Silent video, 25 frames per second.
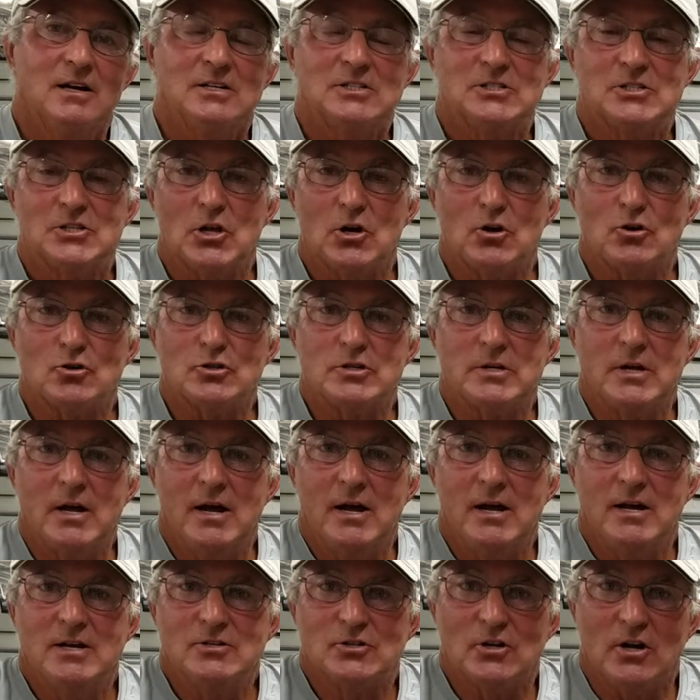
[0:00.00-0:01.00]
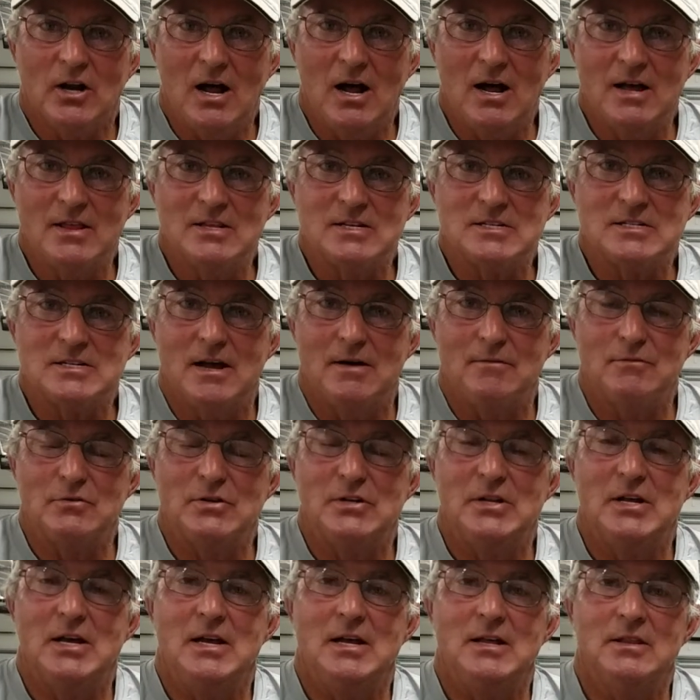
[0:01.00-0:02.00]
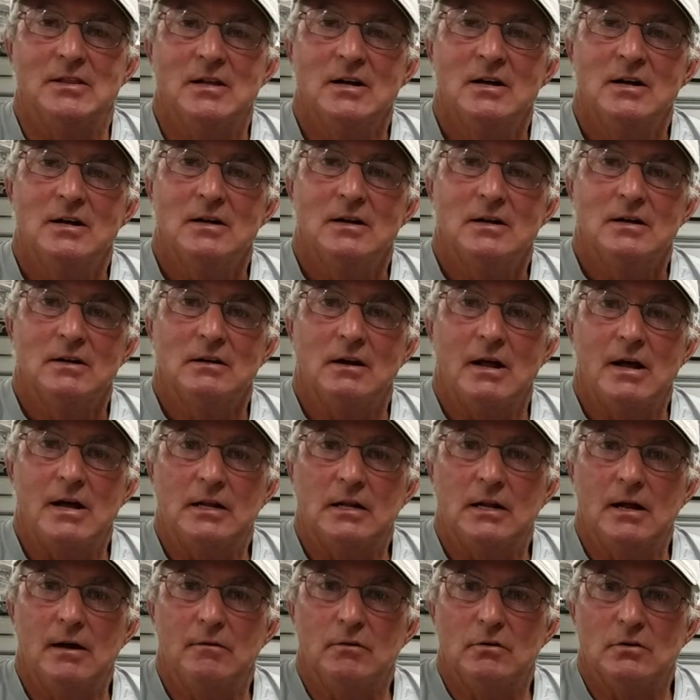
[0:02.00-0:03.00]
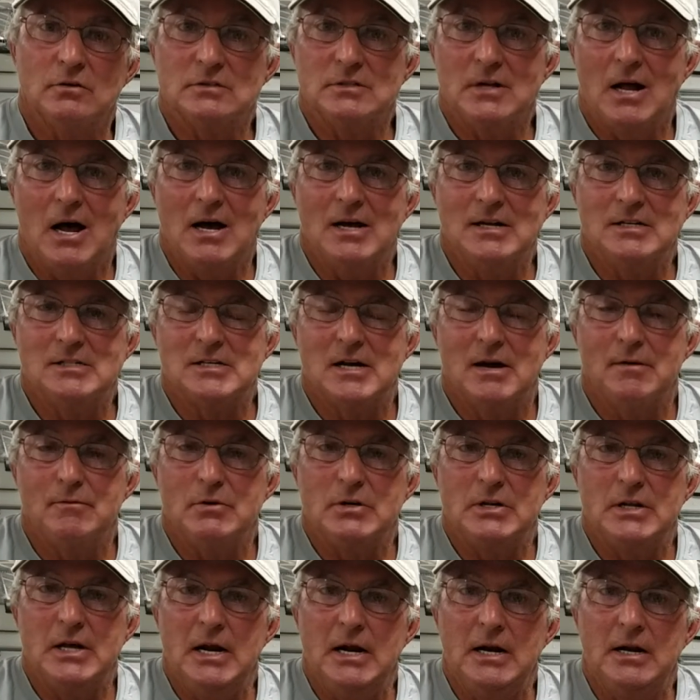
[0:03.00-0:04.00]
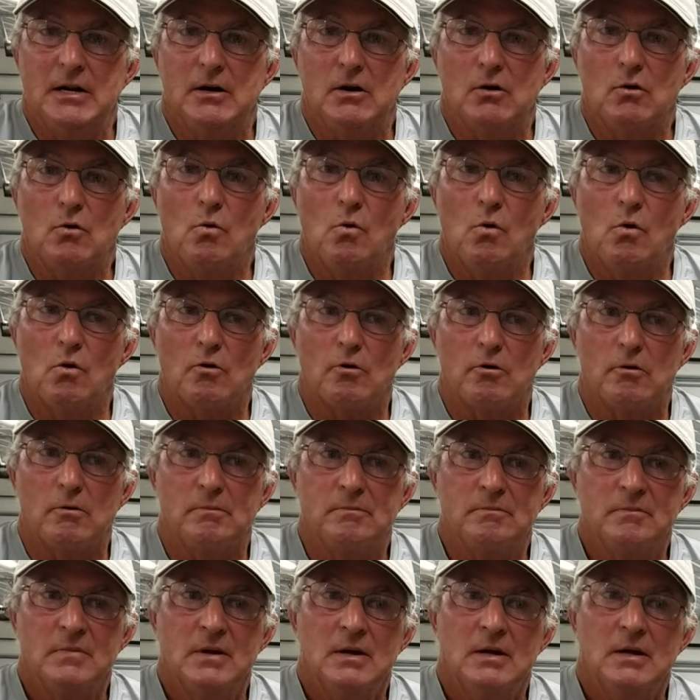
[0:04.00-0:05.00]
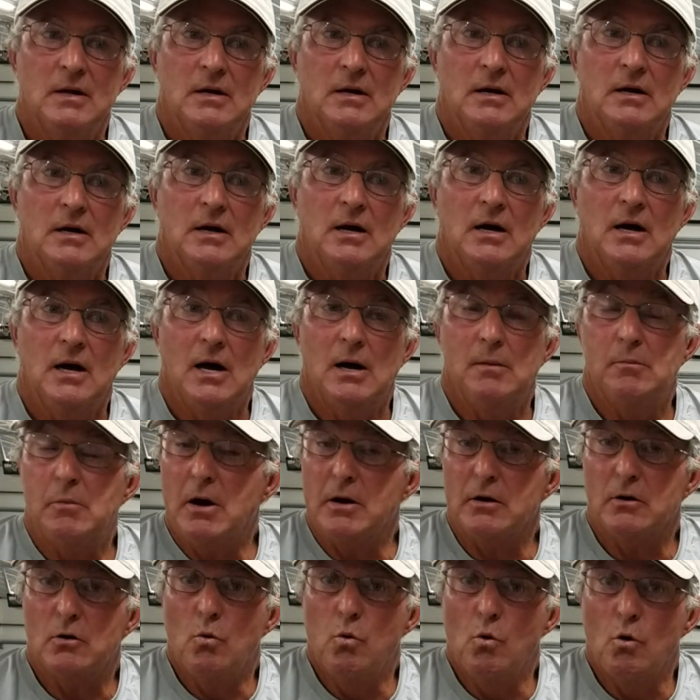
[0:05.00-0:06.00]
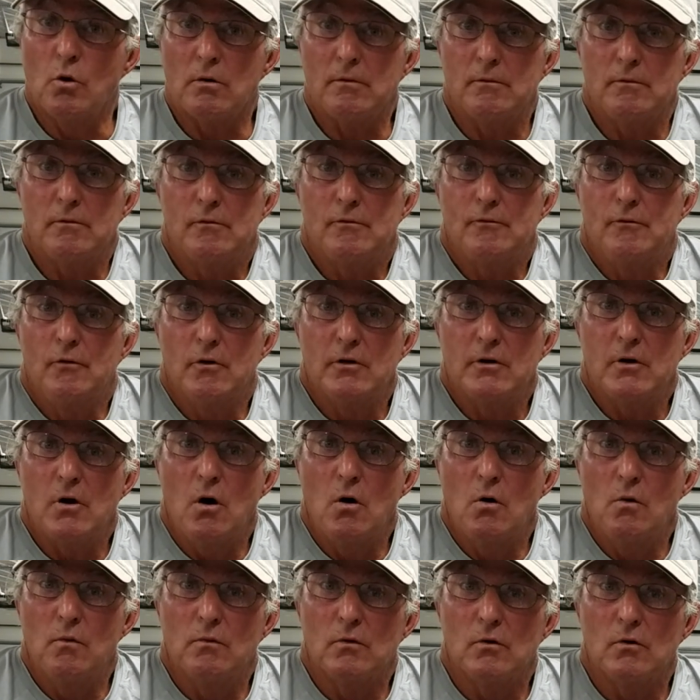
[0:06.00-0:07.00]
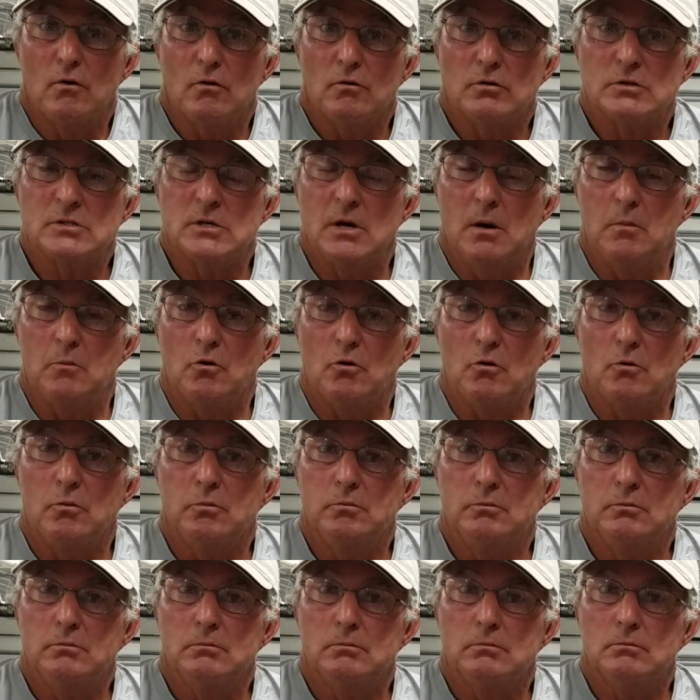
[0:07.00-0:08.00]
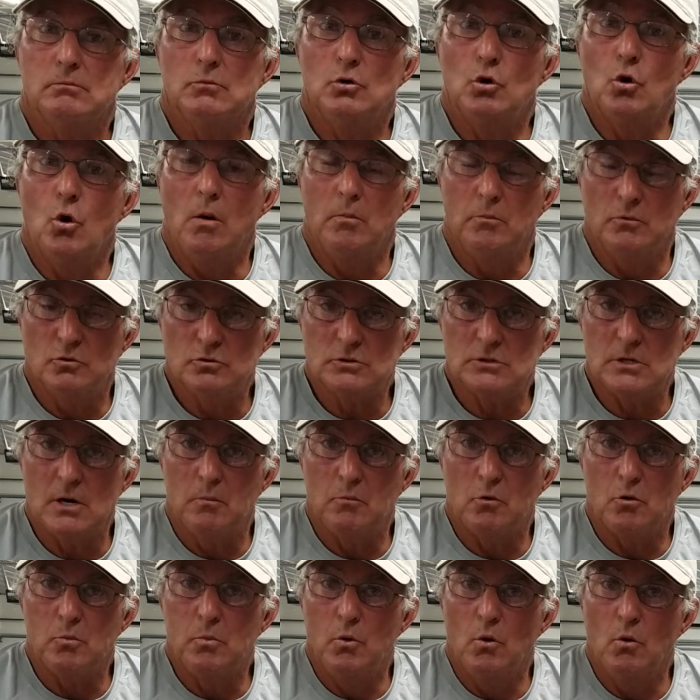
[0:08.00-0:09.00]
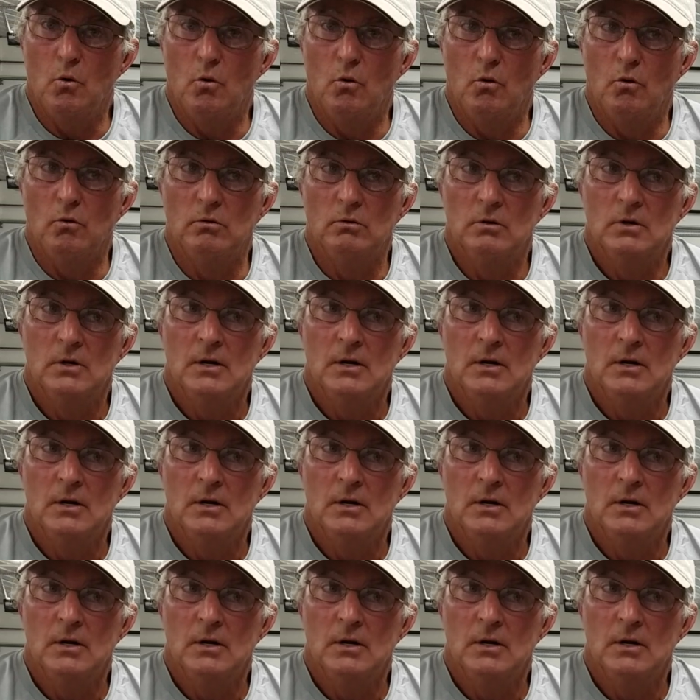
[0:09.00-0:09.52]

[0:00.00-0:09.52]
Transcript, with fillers: It's Thursday, July the 17th. Lake level is 917 and a quarter, uh, about a quarter of a foot over summer, normal summer pool.